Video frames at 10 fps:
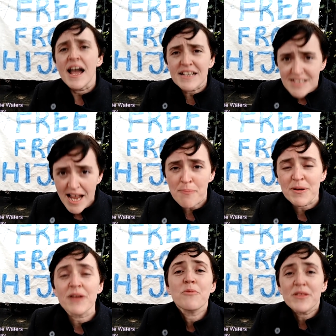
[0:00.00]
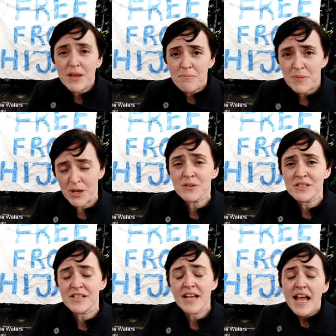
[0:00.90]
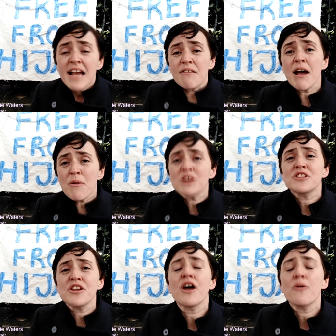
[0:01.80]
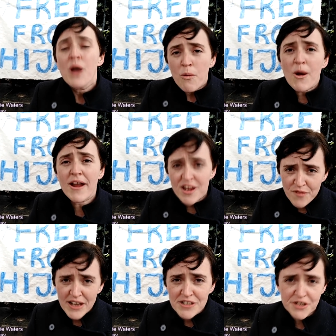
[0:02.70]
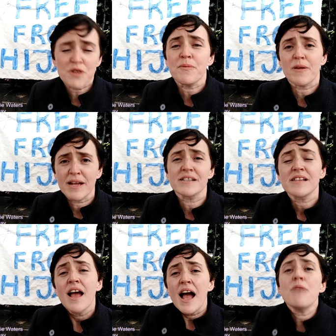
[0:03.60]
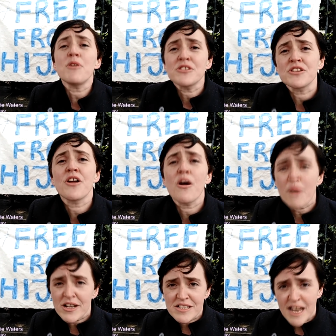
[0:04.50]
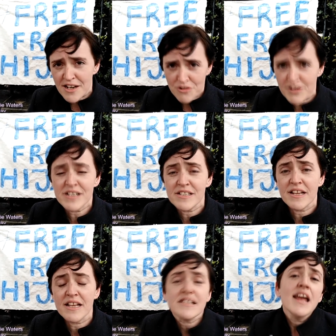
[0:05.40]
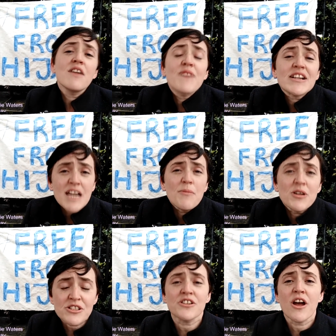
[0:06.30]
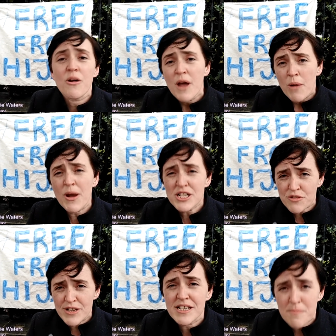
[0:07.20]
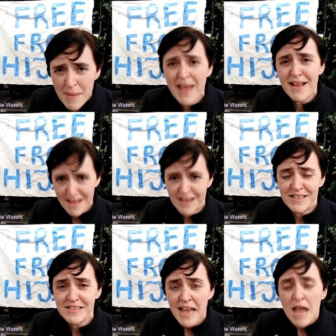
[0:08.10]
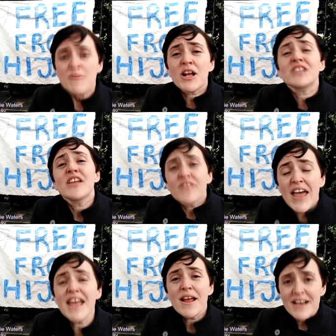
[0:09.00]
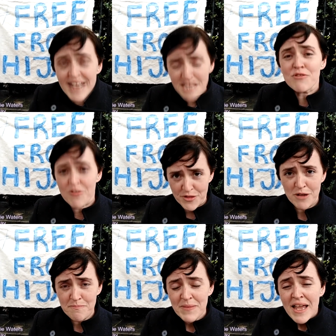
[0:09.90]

and it's happening with impunity. Now, I want to know where Yvette Cooper is. I want to know where Stella Creasy is. In fact, I want to know where Theresa May is because they, neither of them,